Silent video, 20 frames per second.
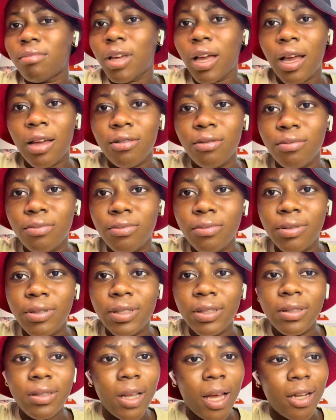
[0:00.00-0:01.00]
i don't
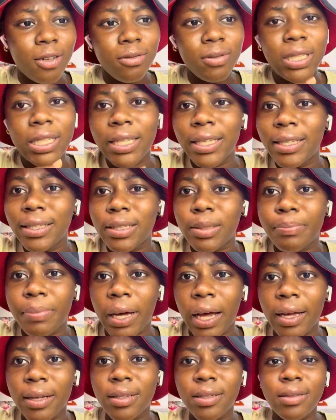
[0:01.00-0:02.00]
i don't think it's
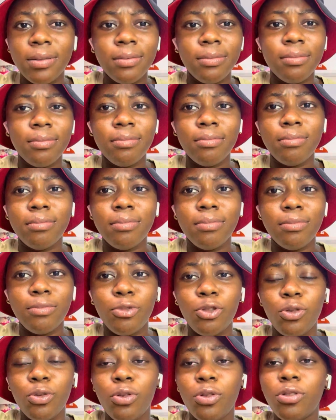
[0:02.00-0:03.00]
bad
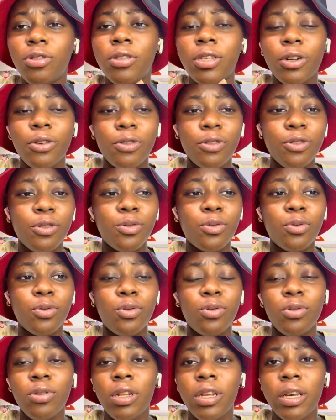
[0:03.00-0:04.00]
you go to secondary school
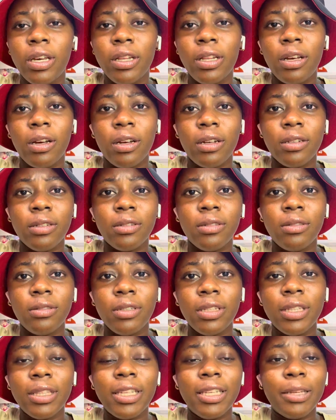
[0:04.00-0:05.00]
to learn and
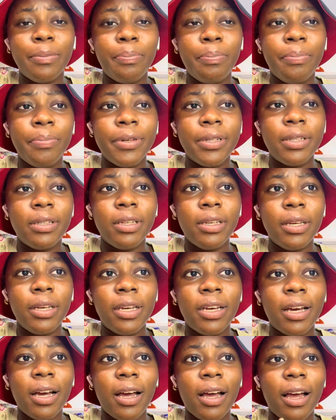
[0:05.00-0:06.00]
in the in
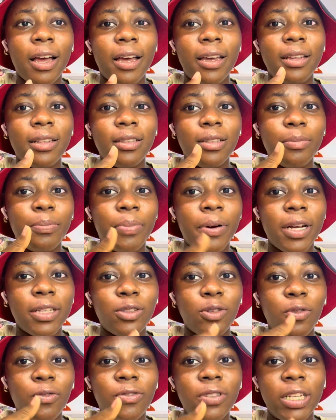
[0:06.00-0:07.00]
the in the
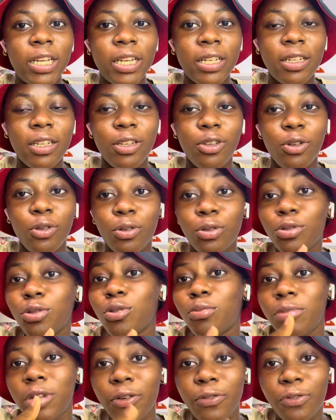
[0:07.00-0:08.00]
part of learning you
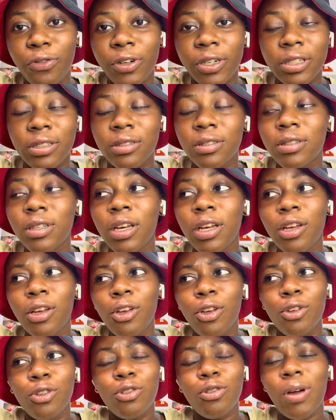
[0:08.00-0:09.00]
also make friends
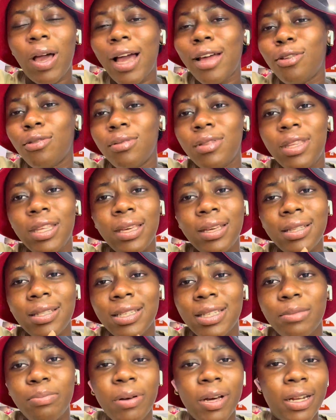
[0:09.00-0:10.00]
so i don't think it
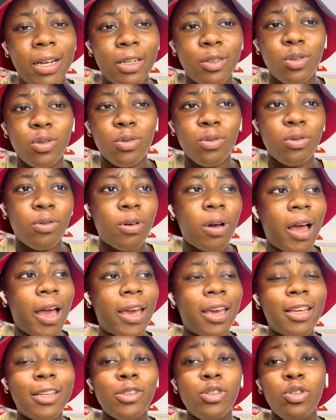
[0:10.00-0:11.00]
is bad at all i
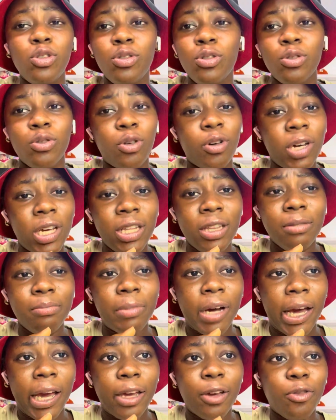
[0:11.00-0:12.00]
enjoyed
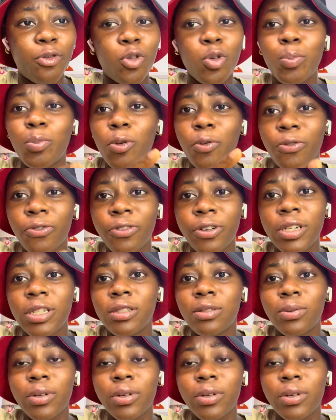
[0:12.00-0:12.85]
my group of friends